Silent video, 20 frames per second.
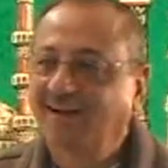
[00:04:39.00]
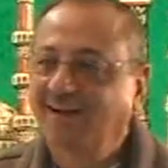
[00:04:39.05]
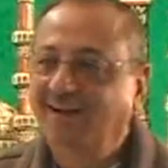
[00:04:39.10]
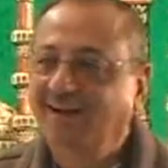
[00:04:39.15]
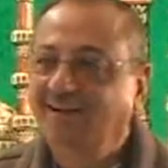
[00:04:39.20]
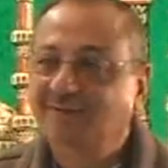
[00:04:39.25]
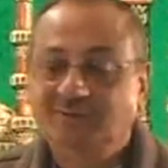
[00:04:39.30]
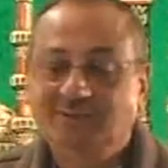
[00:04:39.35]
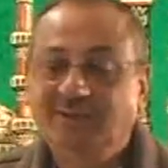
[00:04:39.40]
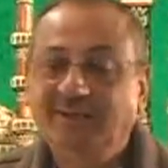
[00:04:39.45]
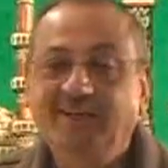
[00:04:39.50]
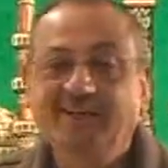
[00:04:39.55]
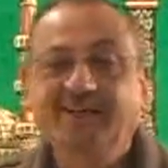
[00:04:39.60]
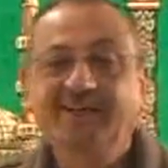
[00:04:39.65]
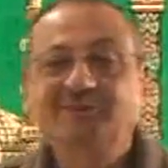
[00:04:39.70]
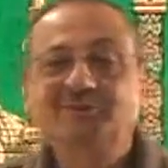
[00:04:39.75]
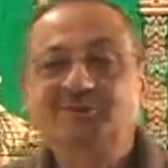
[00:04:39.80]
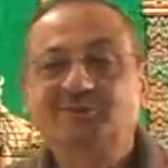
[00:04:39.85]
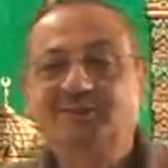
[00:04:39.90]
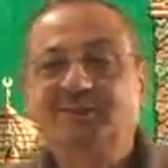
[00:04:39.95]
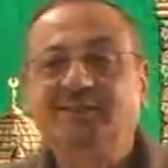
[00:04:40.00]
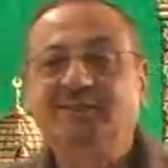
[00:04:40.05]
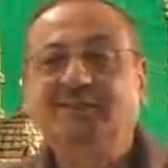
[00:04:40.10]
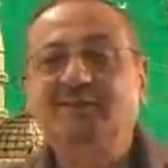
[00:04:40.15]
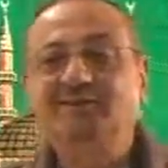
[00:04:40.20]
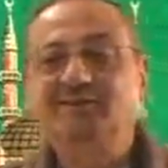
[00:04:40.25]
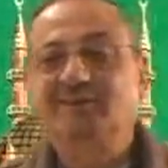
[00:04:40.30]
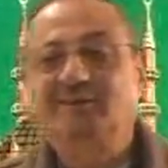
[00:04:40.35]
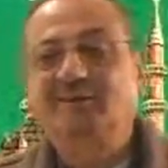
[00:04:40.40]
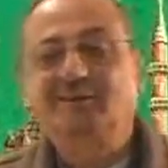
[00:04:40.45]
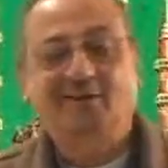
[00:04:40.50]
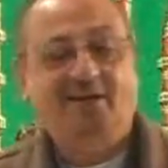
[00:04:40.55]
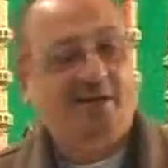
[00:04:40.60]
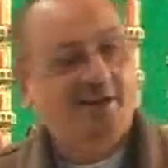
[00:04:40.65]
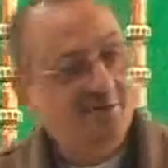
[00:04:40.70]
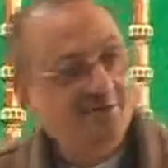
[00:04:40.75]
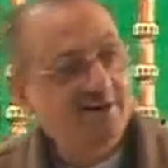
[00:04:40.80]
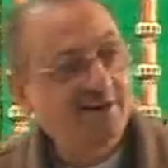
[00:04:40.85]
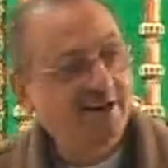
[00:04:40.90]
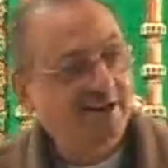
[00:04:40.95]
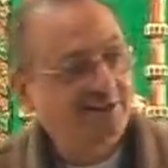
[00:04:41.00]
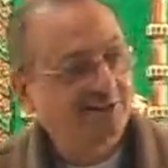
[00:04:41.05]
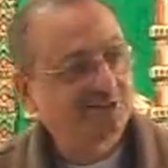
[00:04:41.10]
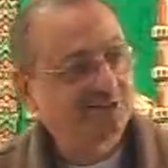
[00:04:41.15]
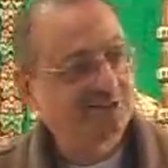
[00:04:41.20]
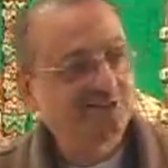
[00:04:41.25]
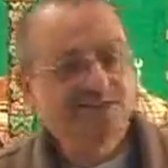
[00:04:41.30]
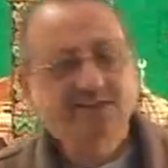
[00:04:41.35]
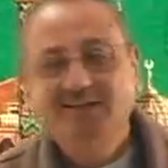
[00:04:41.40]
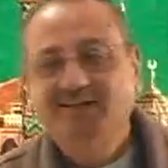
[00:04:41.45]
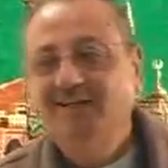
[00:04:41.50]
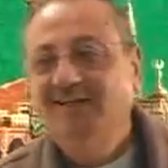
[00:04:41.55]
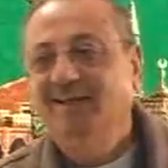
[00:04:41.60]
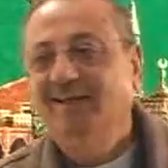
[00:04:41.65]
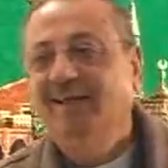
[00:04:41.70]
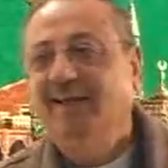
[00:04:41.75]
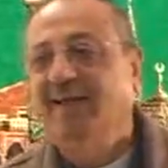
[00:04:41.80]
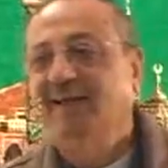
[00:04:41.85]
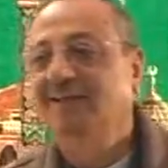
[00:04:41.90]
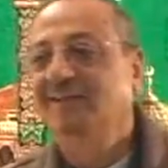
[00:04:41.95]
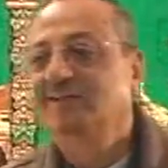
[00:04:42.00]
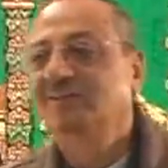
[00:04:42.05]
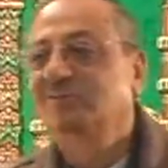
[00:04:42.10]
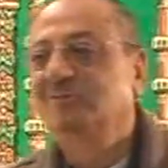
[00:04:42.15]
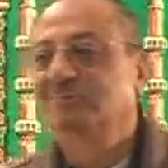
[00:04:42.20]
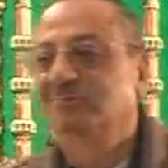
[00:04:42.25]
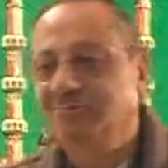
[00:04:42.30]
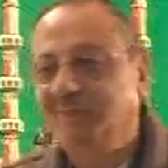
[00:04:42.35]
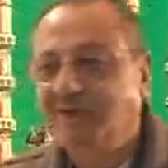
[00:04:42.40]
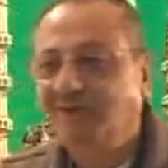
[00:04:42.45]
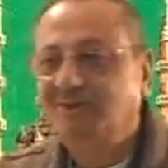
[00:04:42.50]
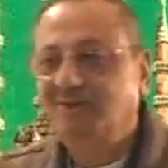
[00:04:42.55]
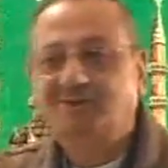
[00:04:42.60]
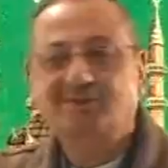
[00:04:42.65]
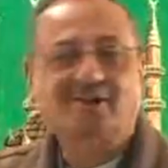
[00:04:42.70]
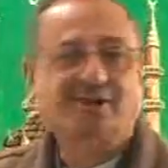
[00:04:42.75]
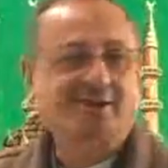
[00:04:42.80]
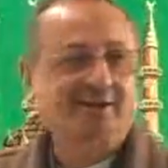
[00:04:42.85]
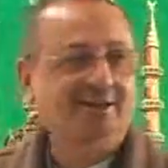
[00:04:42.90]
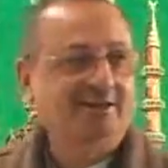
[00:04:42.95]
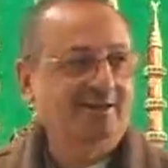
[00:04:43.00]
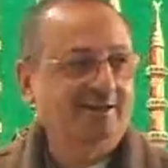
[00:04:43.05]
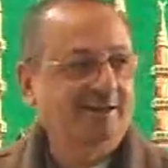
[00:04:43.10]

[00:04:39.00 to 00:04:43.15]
See his cleverness and his mastery.